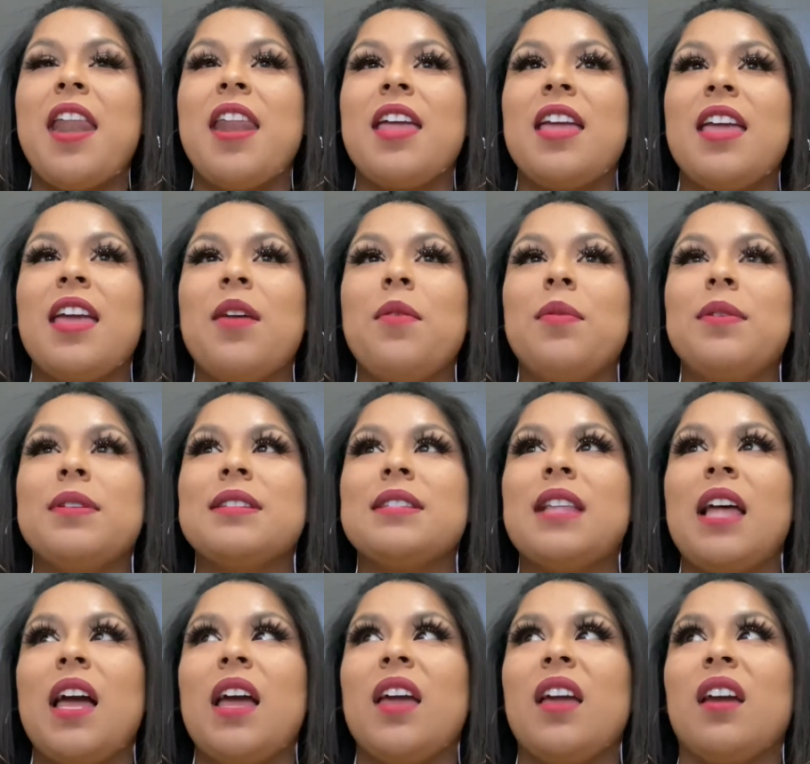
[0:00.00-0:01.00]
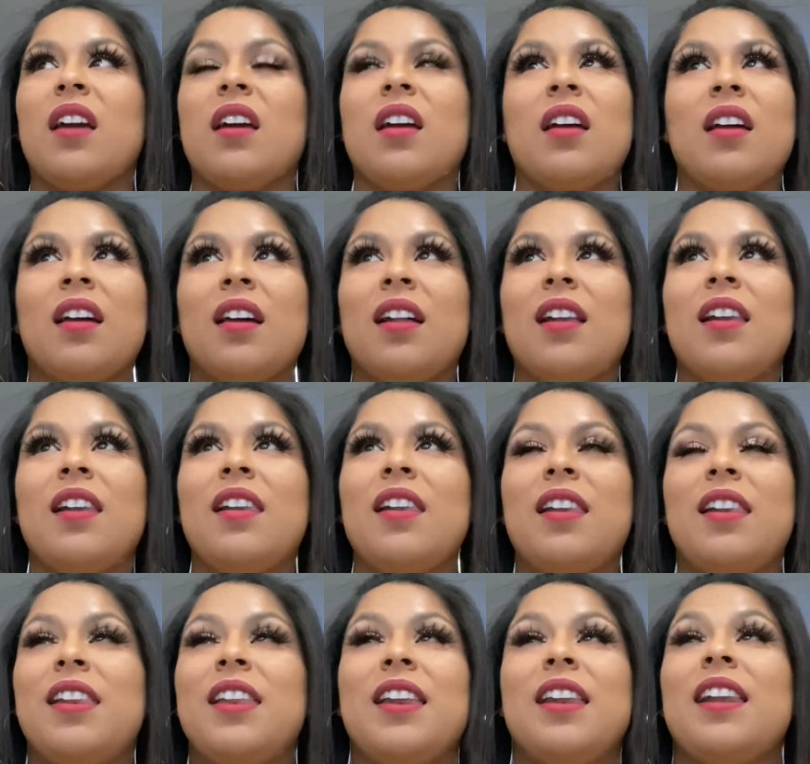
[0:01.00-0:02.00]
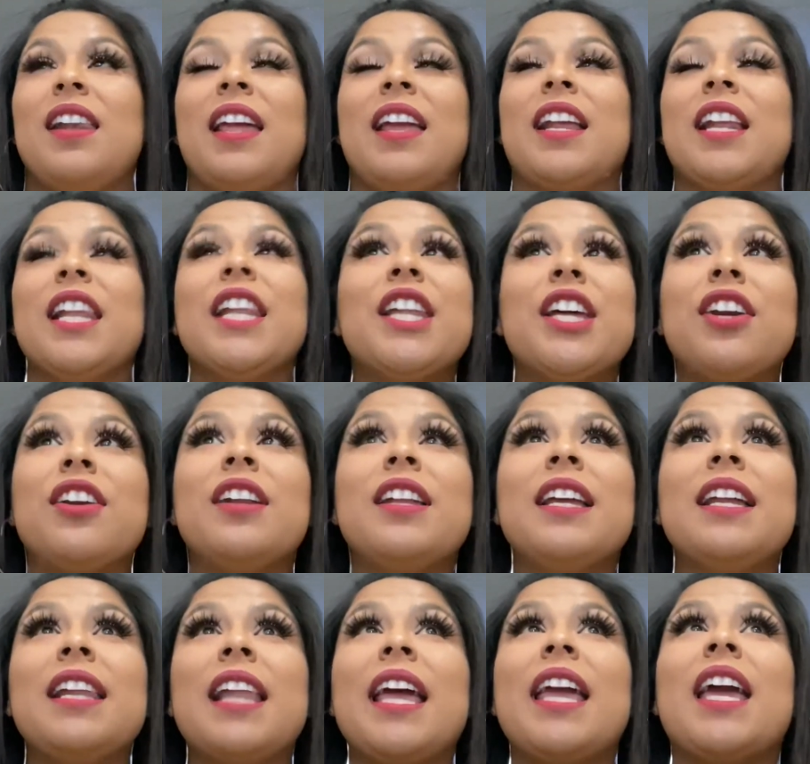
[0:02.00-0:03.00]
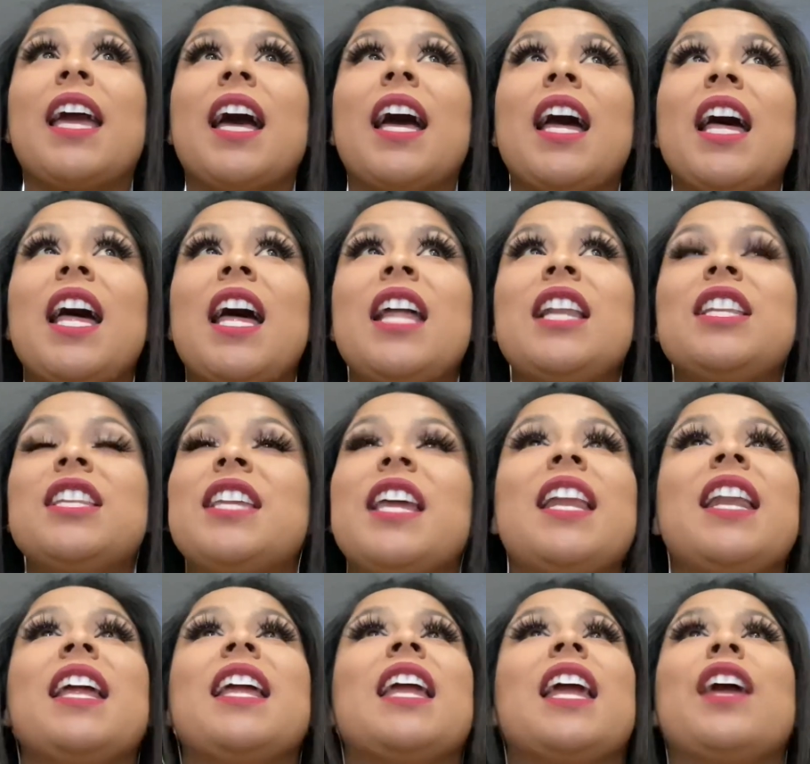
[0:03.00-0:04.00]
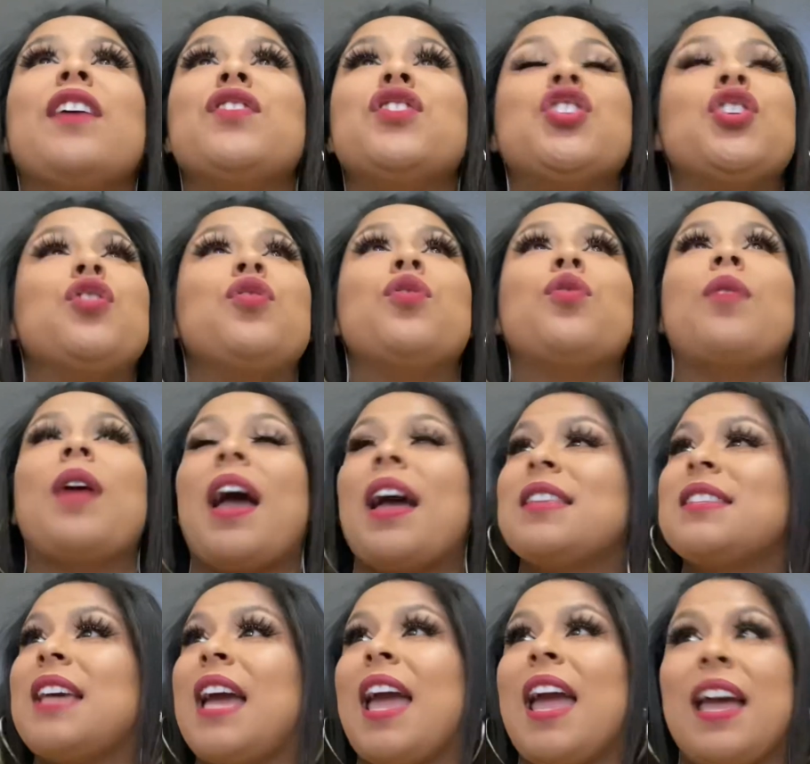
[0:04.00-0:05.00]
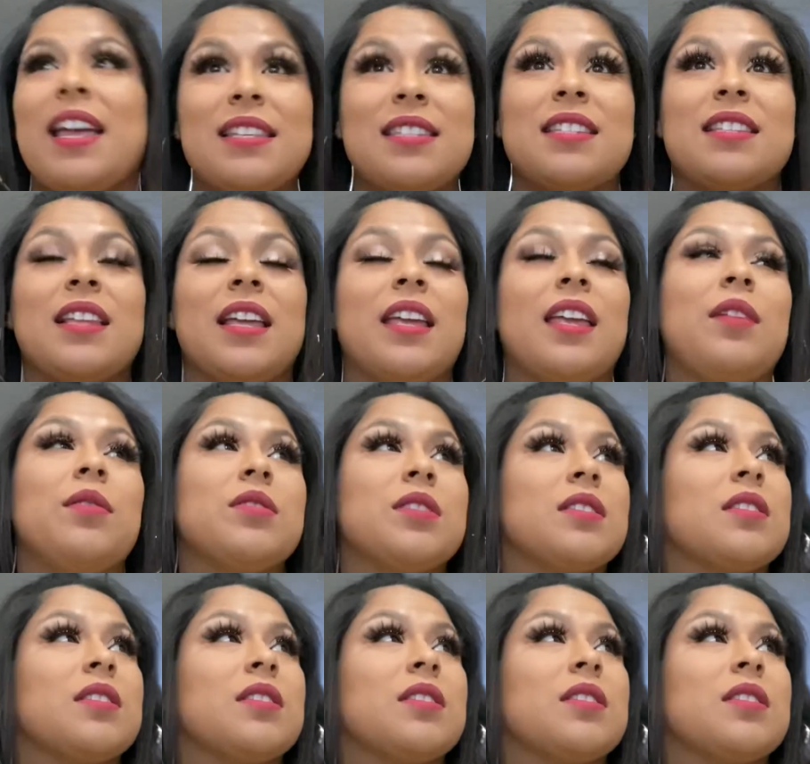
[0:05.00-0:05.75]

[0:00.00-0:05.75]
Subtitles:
he was like literally like didn't give two rats asses. Like he was